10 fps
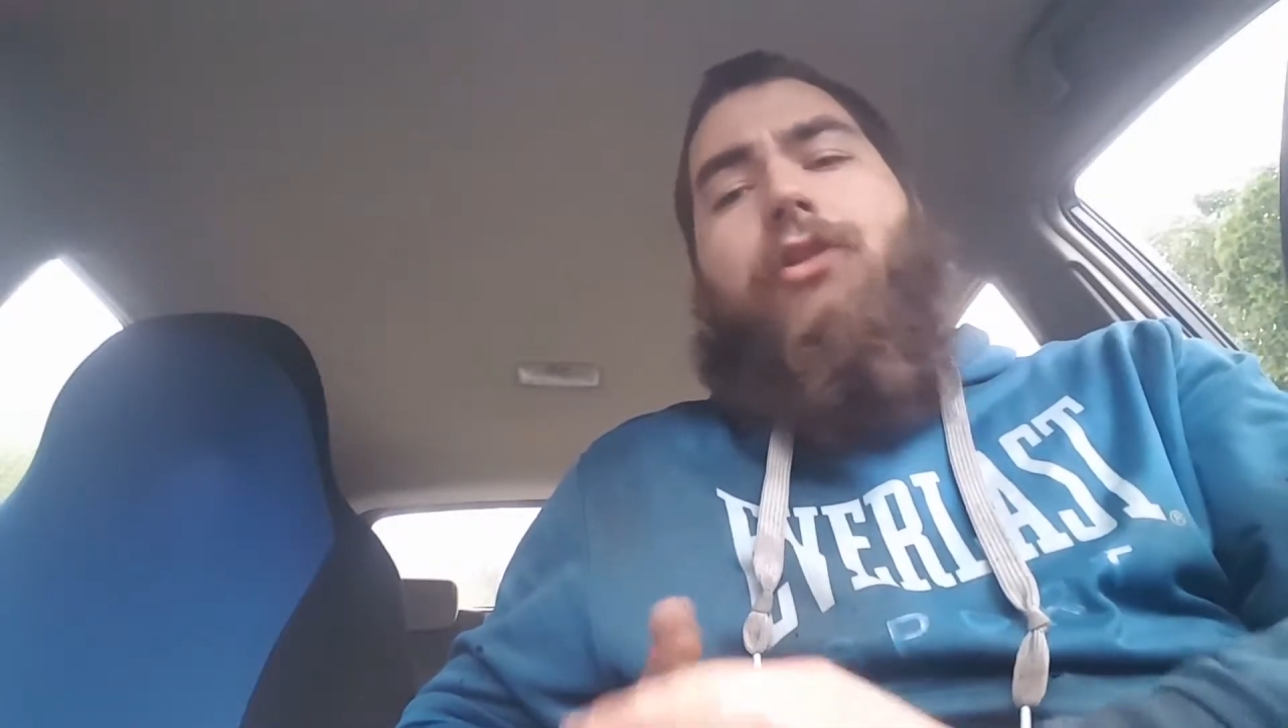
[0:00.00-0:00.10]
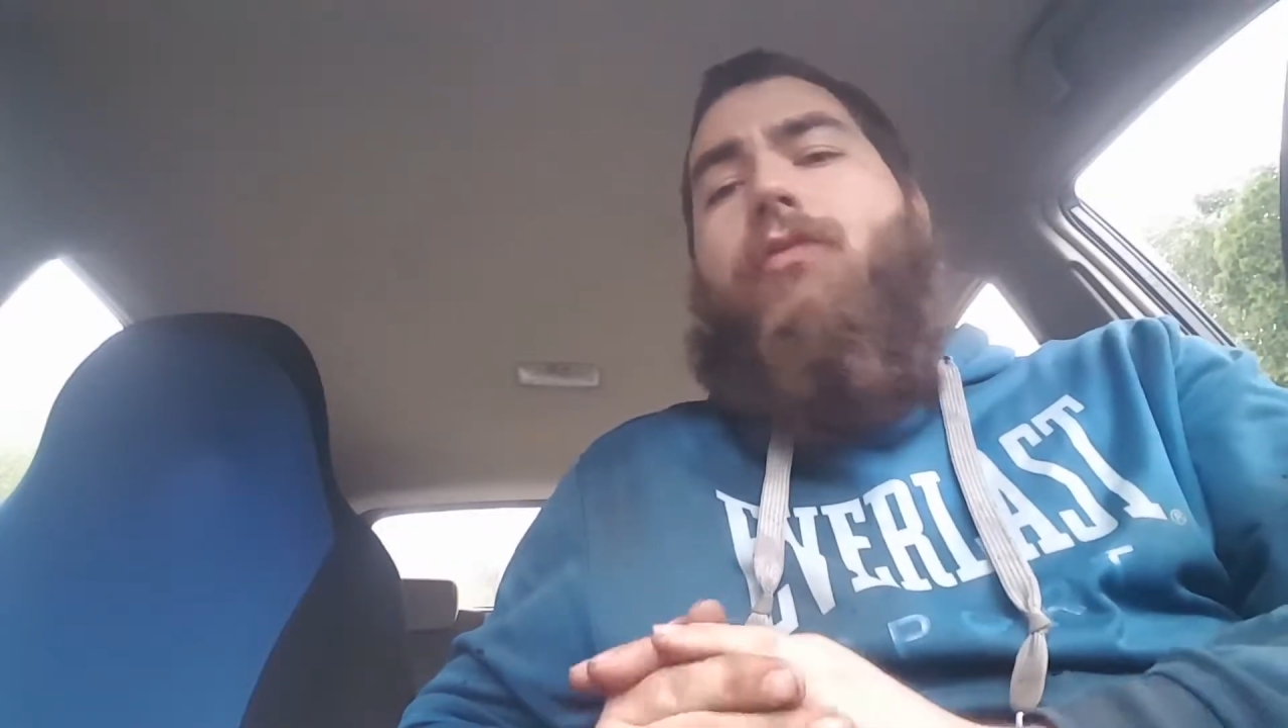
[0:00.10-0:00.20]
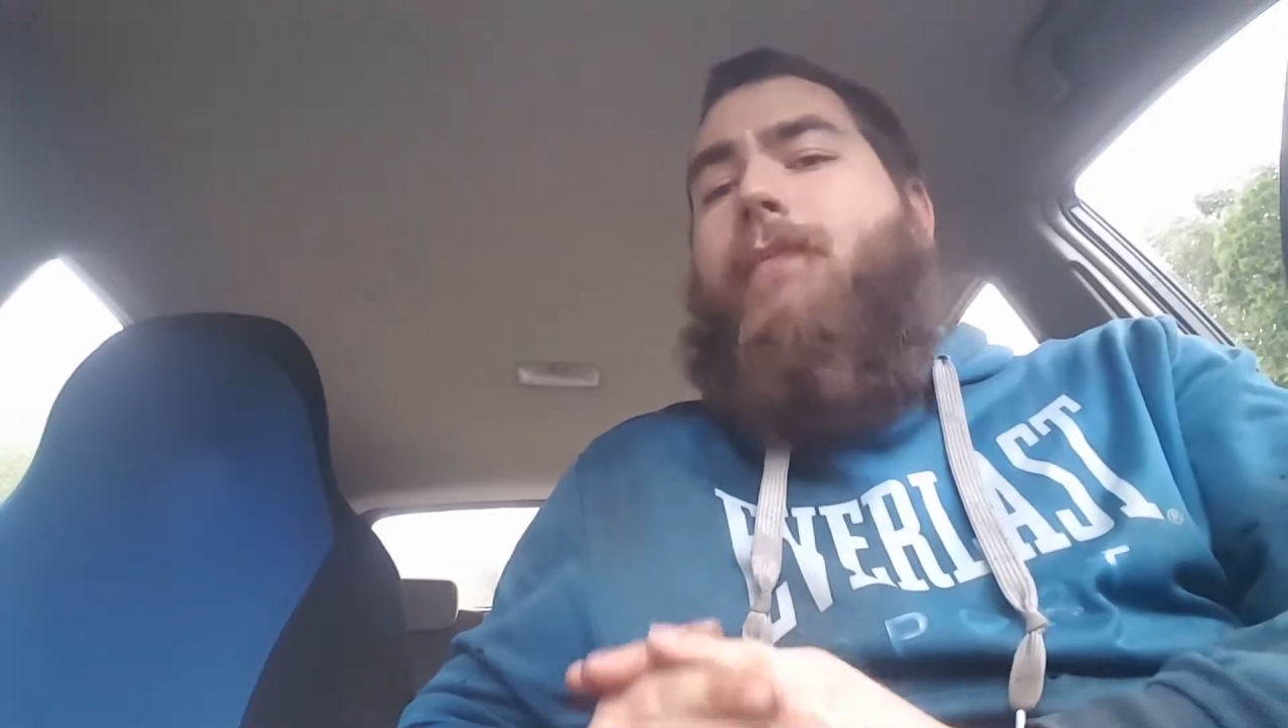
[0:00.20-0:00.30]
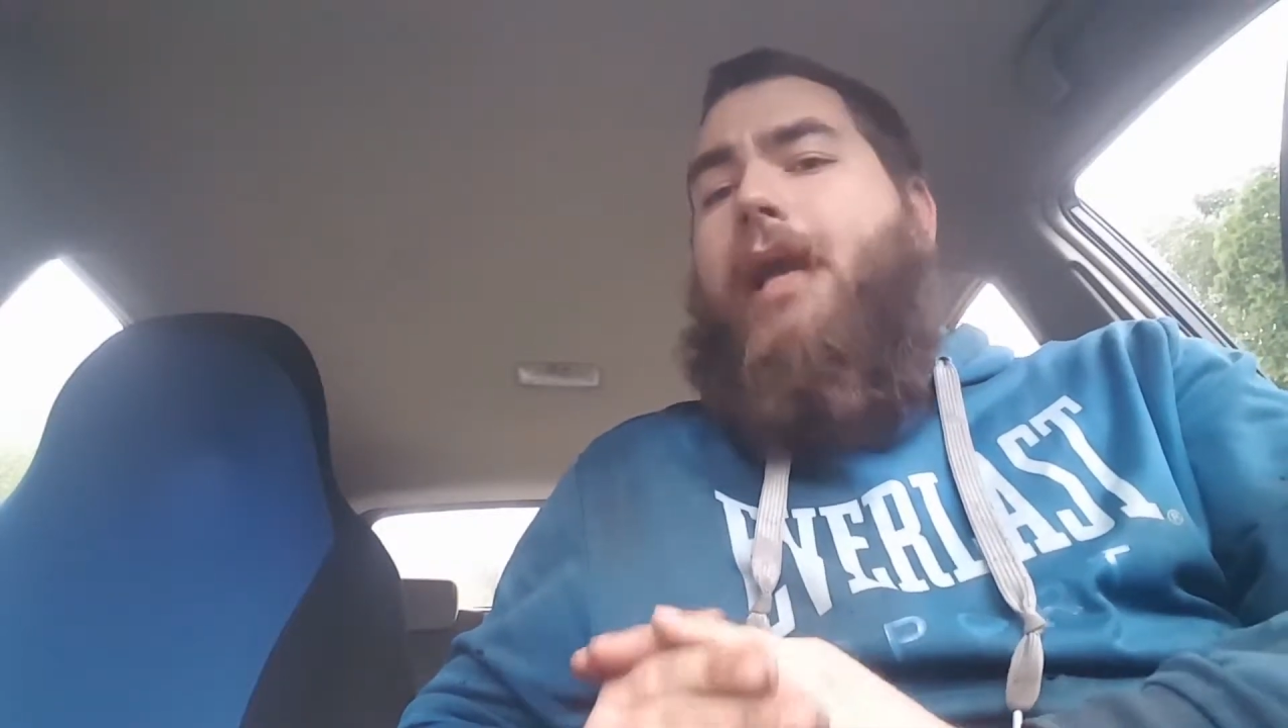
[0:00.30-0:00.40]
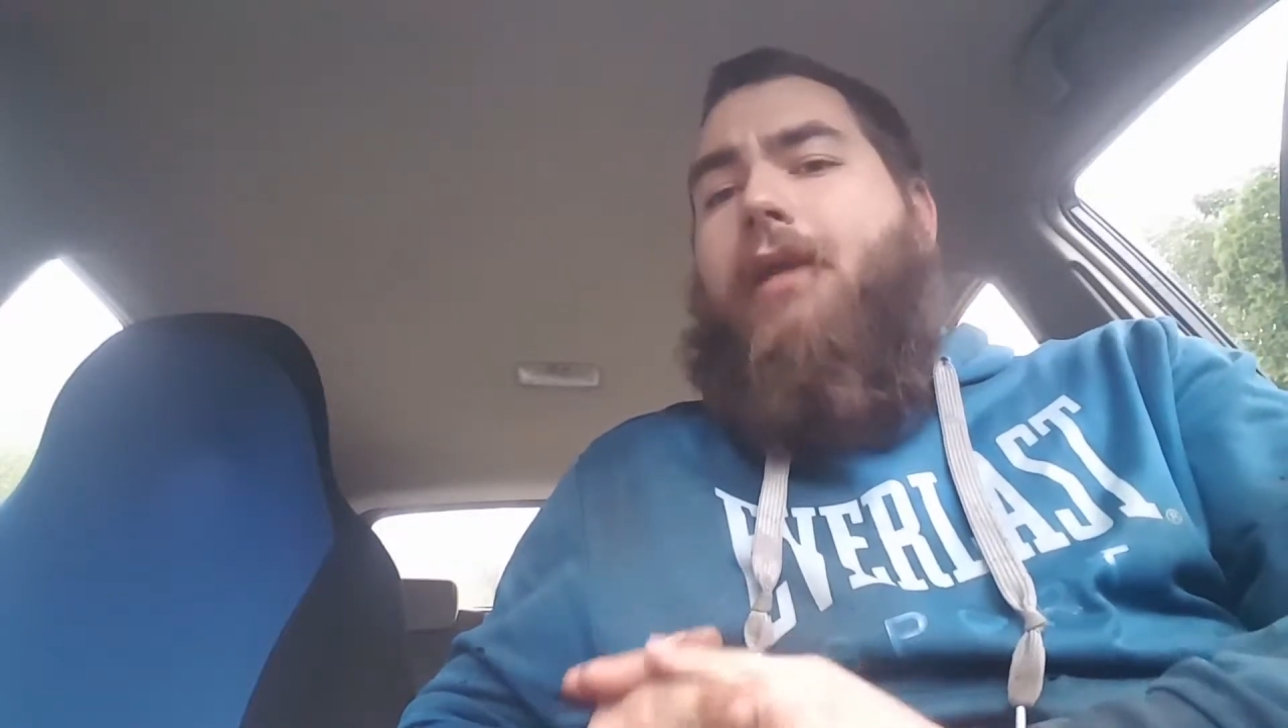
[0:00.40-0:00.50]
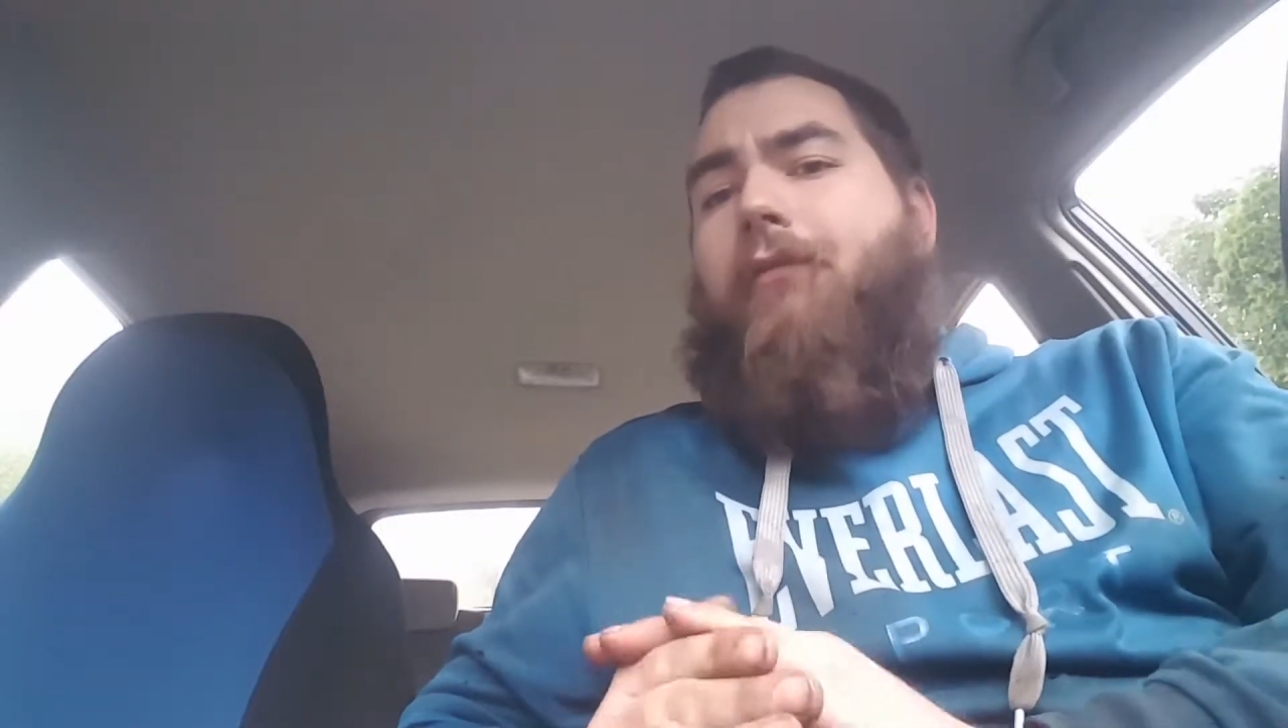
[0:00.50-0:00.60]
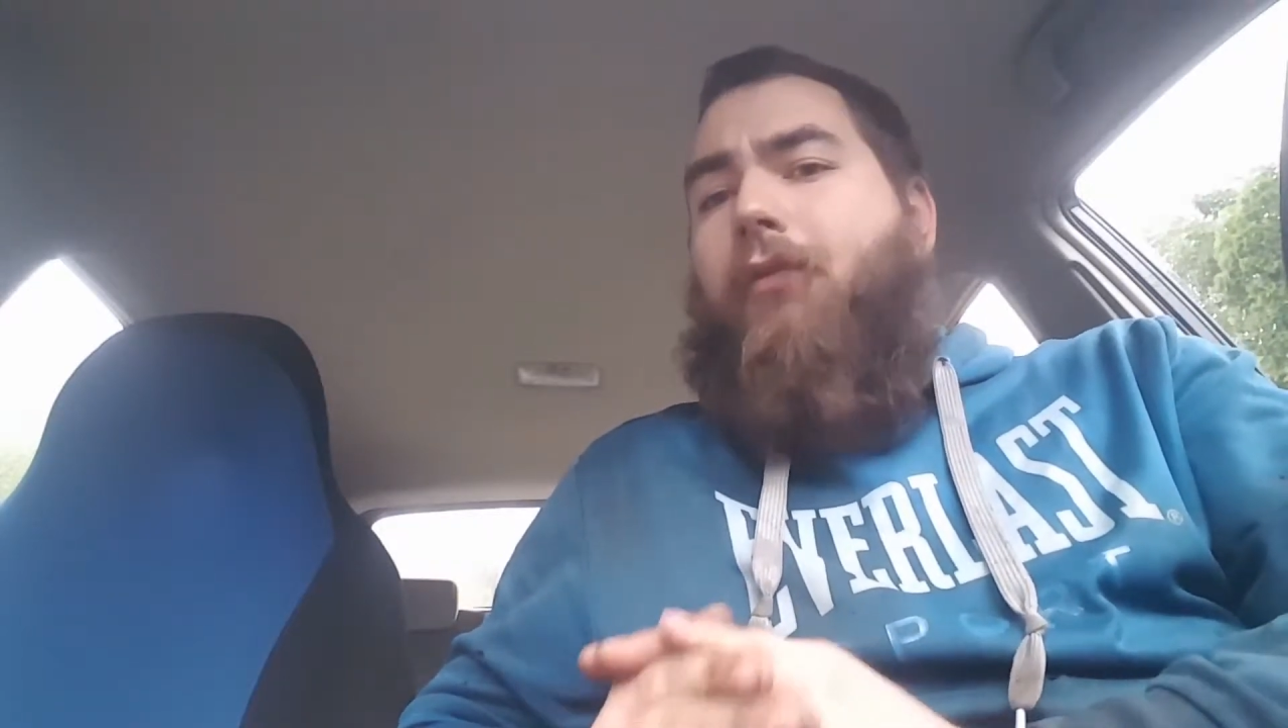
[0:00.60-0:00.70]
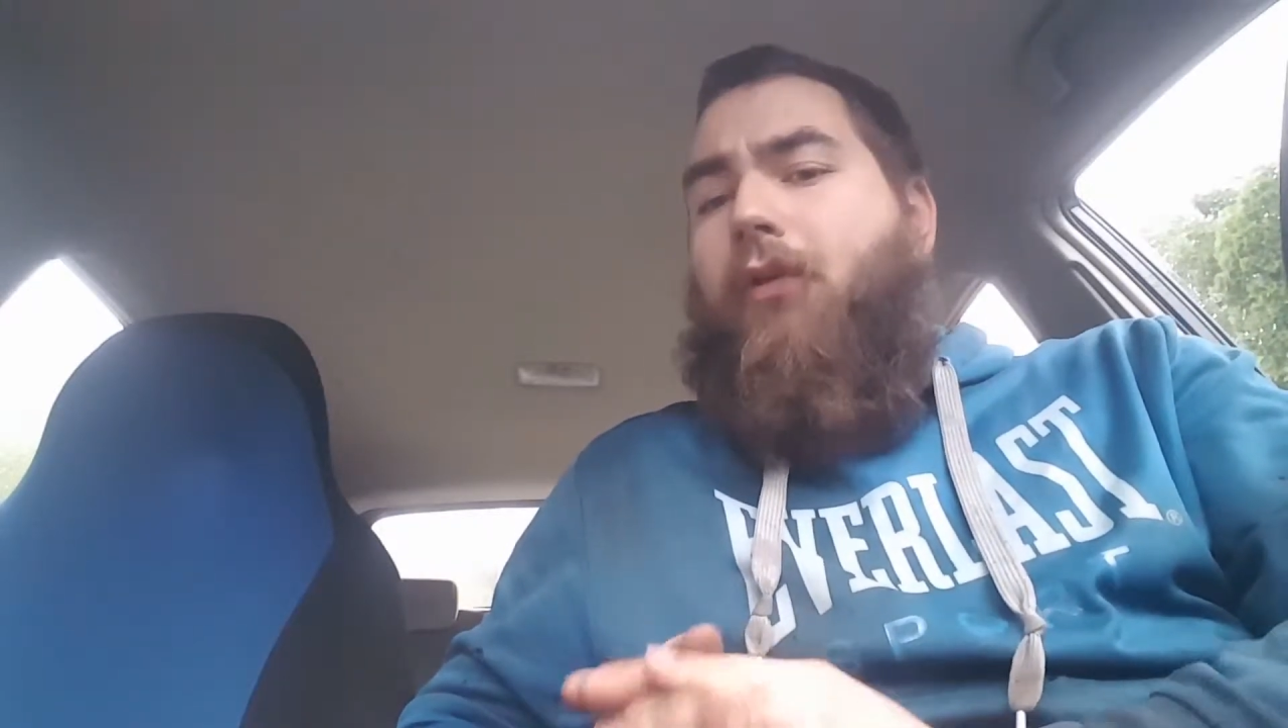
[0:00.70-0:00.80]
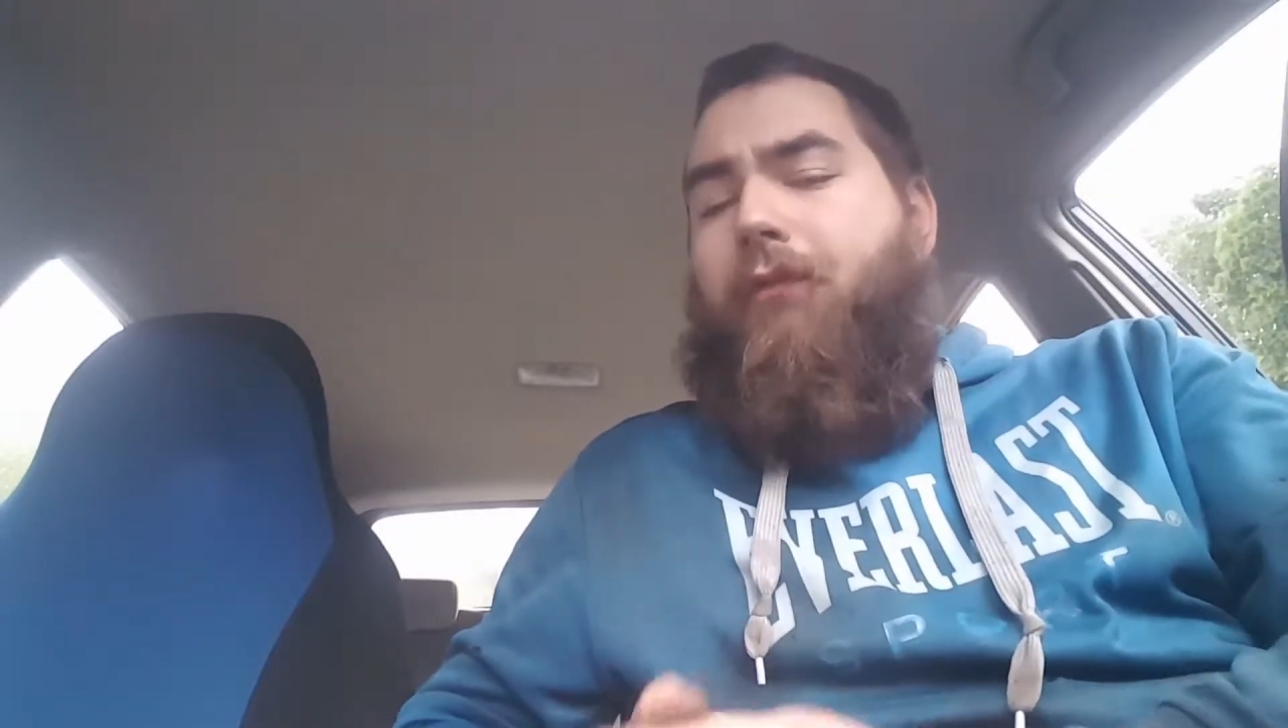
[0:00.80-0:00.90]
she would pay for